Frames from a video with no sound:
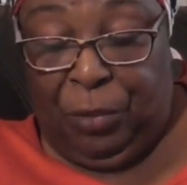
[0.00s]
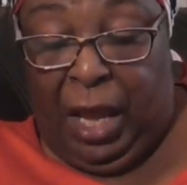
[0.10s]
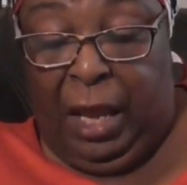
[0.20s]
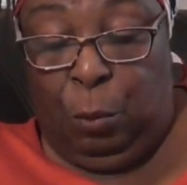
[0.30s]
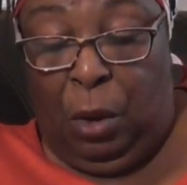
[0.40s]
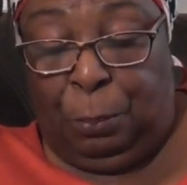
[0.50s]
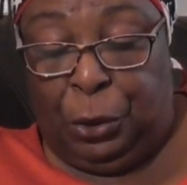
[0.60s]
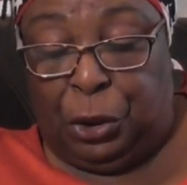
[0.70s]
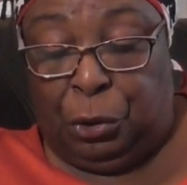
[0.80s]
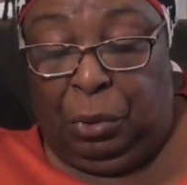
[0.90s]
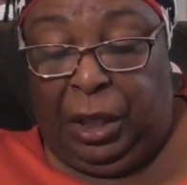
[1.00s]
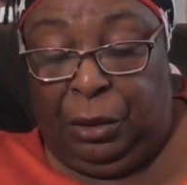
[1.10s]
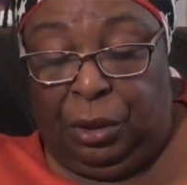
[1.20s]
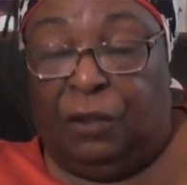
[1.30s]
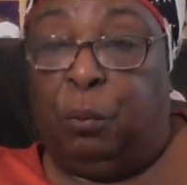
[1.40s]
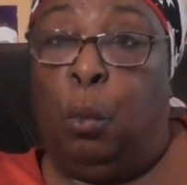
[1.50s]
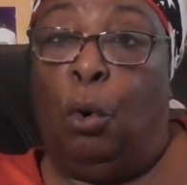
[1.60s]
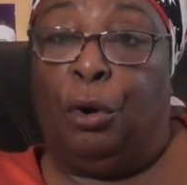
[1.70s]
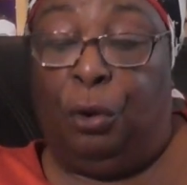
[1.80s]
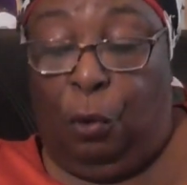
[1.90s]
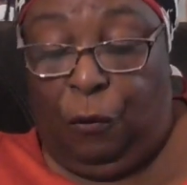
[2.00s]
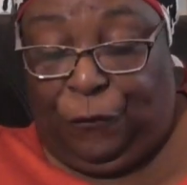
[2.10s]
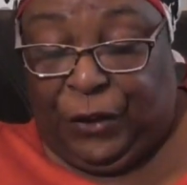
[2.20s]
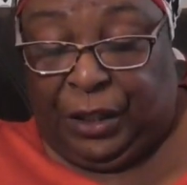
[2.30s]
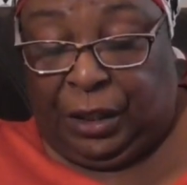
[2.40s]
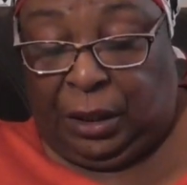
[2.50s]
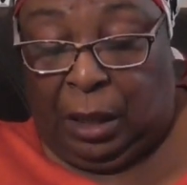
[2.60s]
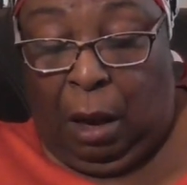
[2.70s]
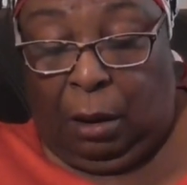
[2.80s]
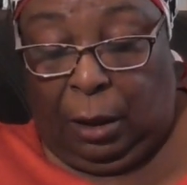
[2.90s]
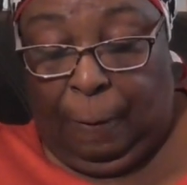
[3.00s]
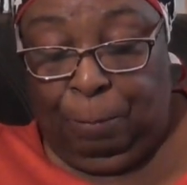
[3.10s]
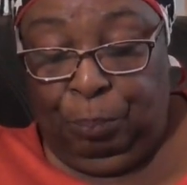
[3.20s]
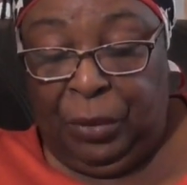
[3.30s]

And 1.2 liters of water or fish stock.